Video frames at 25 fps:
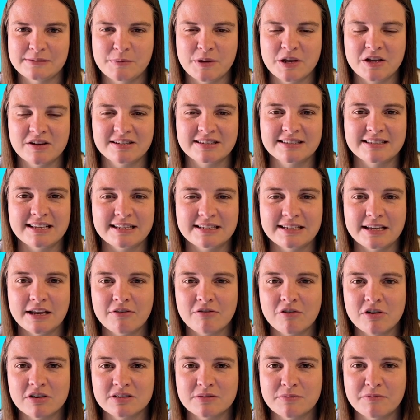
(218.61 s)
Because City
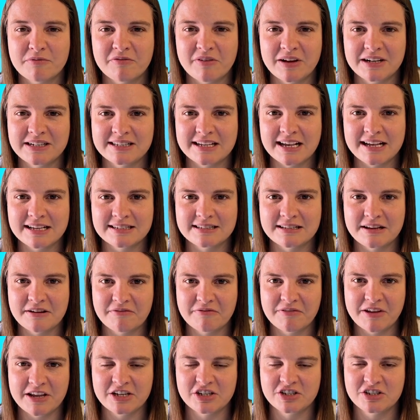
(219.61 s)
have got some fantastic
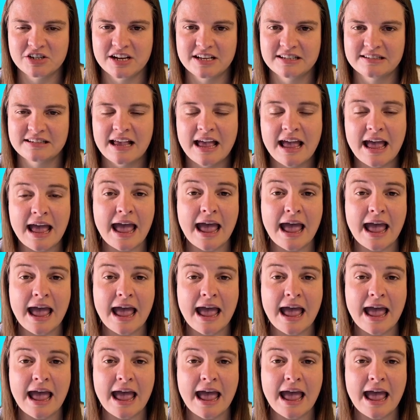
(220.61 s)
fixtures.